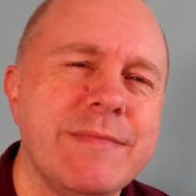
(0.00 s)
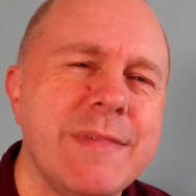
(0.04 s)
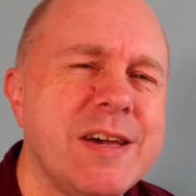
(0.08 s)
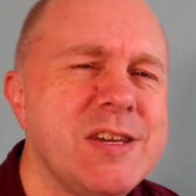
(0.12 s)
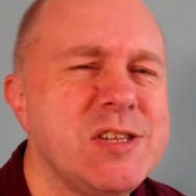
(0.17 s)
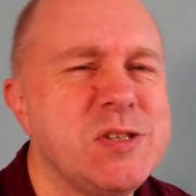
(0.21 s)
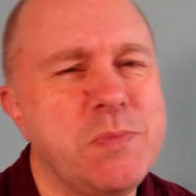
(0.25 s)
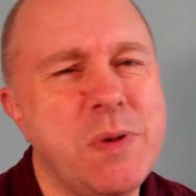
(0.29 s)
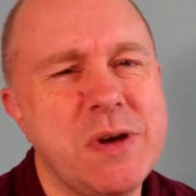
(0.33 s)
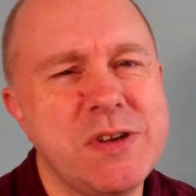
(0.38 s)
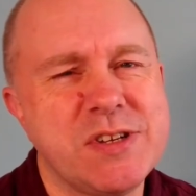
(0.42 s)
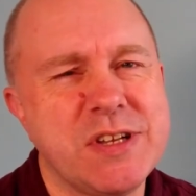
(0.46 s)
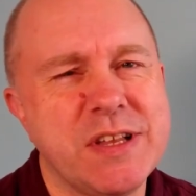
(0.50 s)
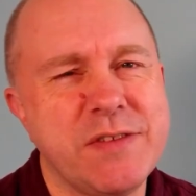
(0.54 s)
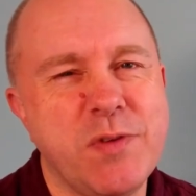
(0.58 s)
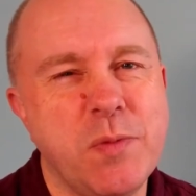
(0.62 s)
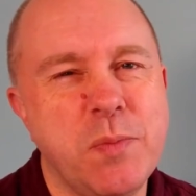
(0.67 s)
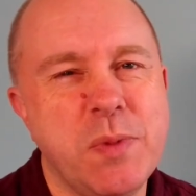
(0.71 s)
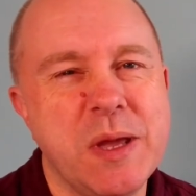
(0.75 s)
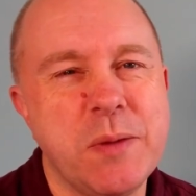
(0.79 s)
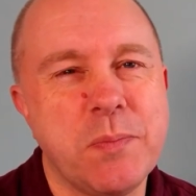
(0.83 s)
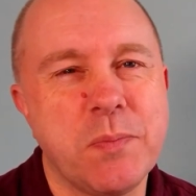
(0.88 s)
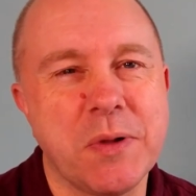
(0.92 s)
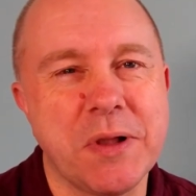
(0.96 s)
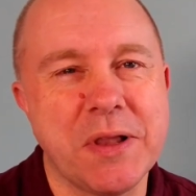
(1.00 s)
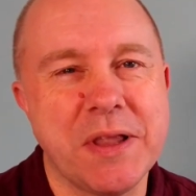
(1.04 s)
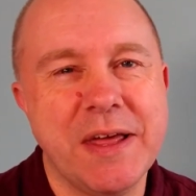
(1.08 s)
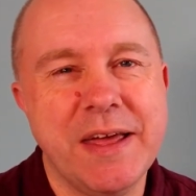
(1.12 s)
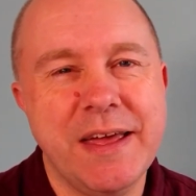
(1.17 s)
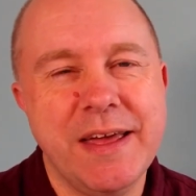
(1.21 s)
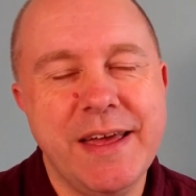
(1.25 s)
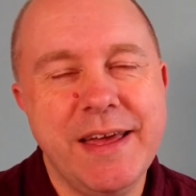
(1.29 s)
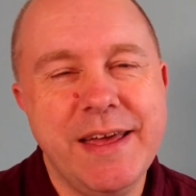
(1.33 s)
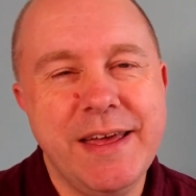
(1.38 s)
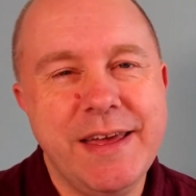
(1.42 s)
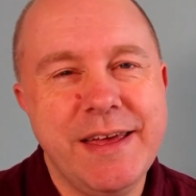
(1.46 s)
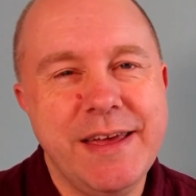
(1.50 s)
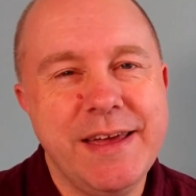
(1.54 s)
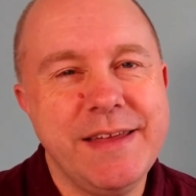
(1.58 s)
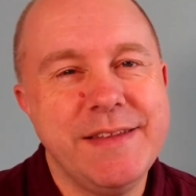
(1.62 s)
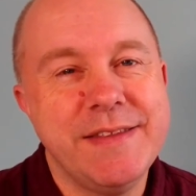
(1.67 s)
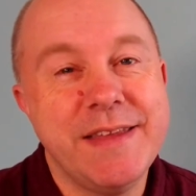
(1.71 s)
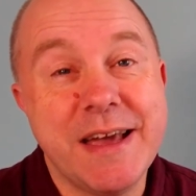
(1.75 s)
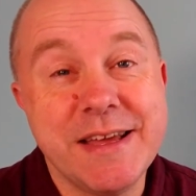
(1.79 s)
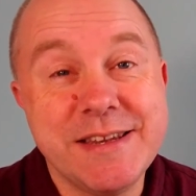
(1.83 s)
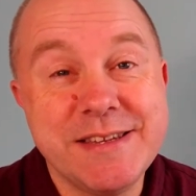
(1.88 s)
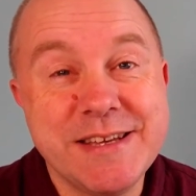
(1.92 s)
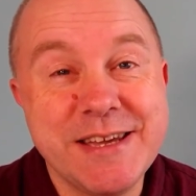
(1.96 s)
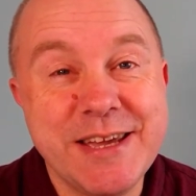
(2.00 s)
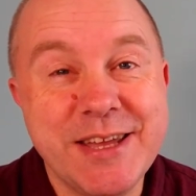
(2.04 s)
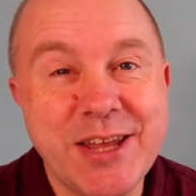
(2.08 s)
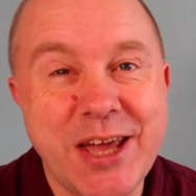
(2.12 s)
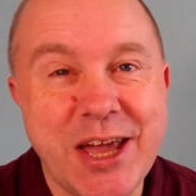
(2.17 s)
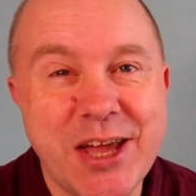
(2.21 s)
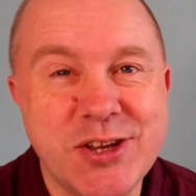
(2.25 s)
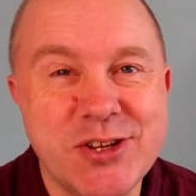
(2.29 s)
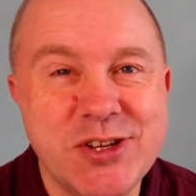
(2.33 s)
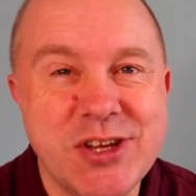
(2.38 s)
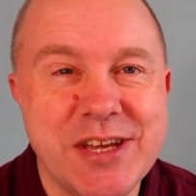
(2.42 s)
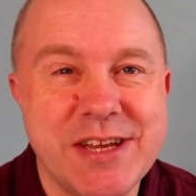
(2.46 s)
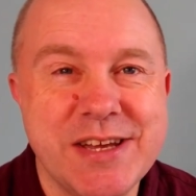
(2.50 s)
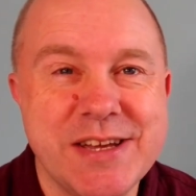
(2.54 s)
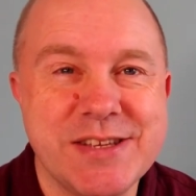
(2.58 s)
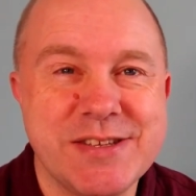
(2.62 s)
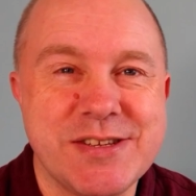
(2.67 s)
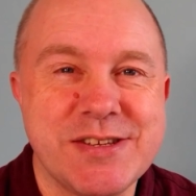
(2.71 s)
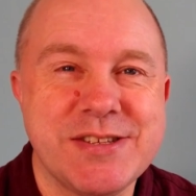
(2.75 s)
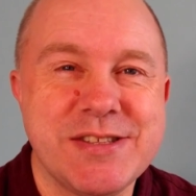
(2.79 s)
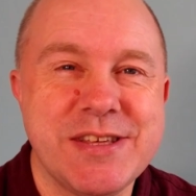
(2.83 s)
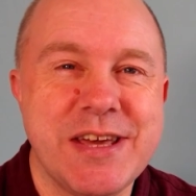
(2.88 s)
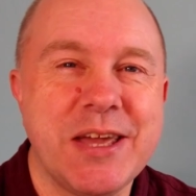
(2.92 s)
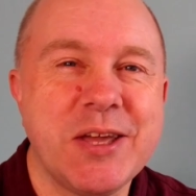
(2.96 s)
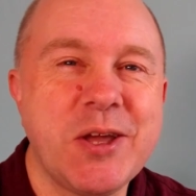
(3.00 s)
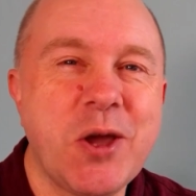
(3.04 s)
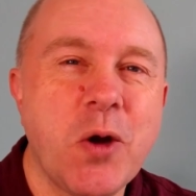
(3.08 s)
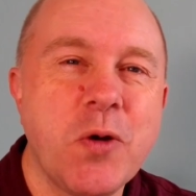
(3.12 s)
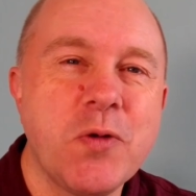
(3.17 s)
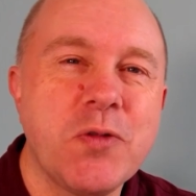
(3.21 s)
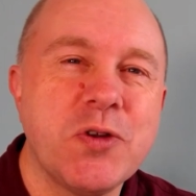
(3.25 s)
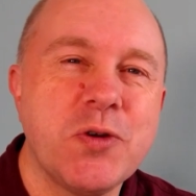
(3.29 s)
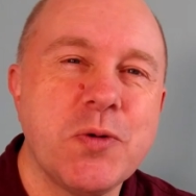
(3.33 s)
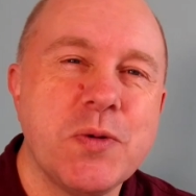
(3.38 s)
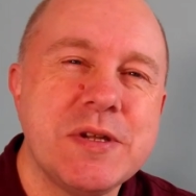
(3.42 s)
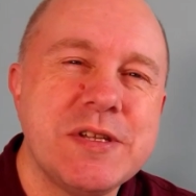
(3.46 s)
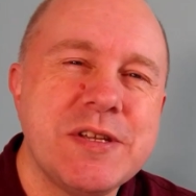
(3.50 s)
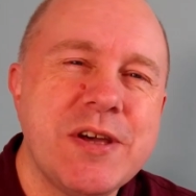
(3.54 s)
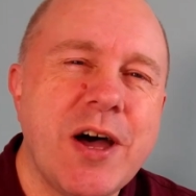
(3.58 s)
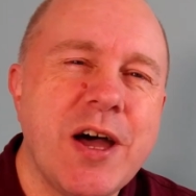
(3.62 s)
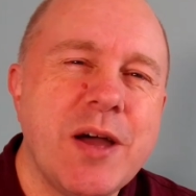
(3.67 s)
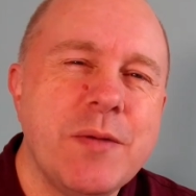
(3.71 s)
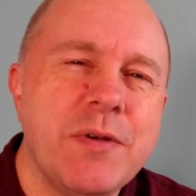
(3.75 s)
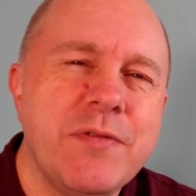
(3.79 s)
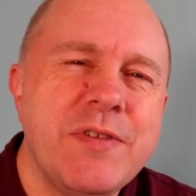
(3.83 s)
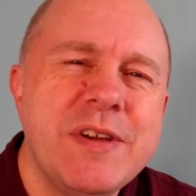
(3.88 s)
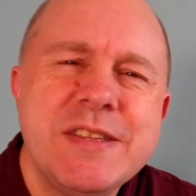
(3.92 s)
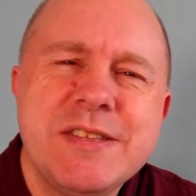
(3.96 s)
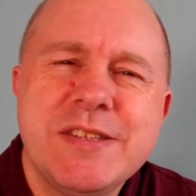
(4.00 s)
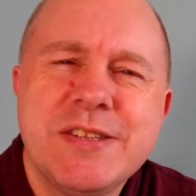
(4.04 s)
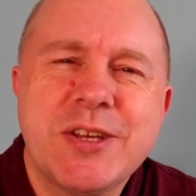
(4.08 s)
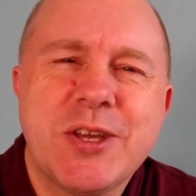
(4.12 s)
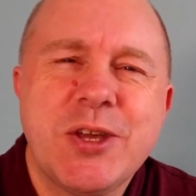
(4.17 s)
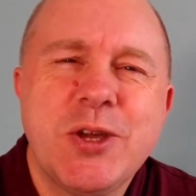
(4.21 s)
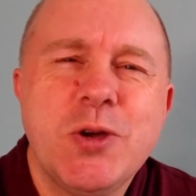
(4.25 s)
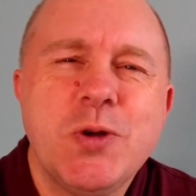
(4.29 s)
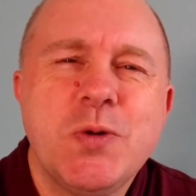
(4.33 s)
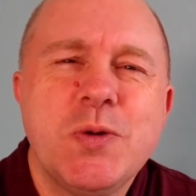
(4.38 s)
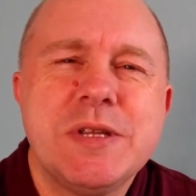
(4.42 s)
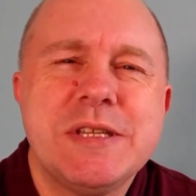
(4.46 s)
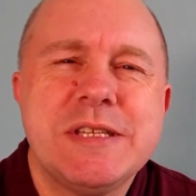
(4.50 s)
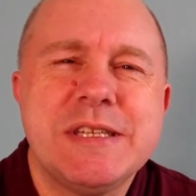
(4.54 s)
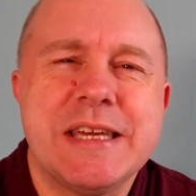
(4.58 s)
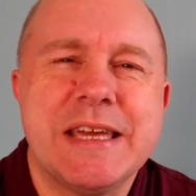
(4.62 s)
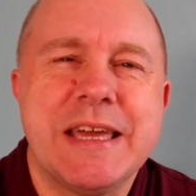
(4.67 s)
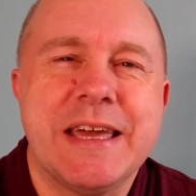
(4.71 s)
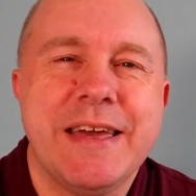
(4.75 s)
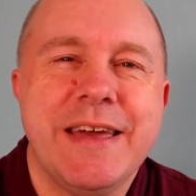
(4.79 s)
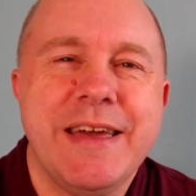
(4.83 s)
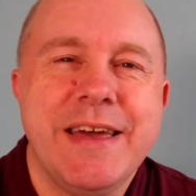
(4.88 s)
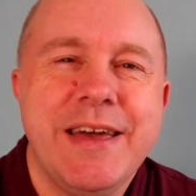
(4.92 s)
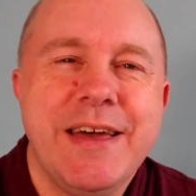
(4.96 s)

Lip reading: especially for people in their teenage years as they go through a time of insecurity,